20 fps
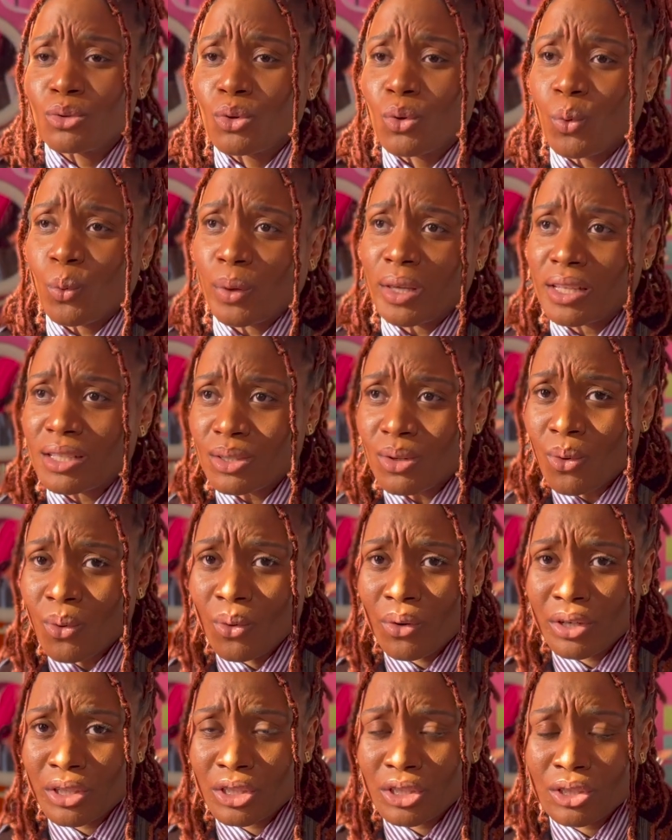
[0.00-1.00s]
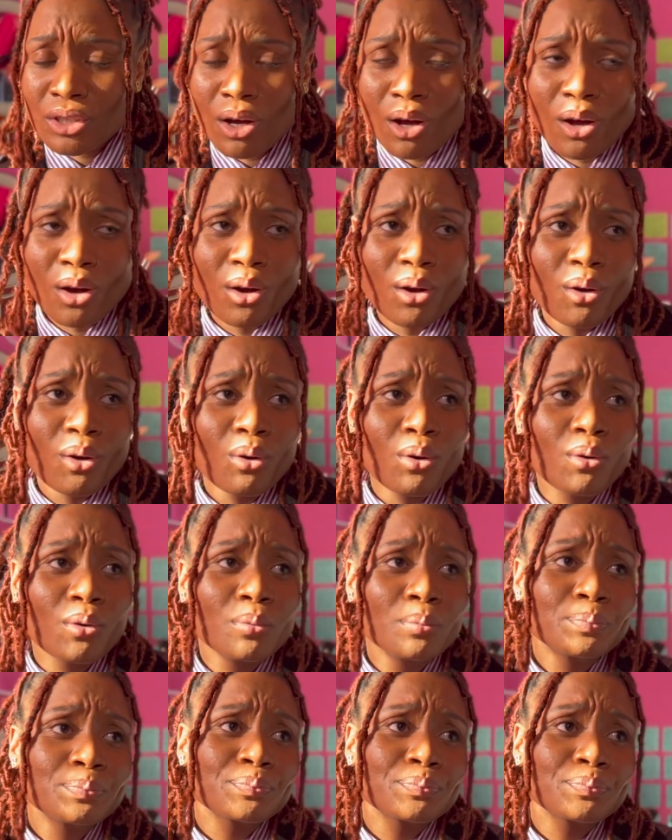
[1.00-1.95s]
Queen's Court show,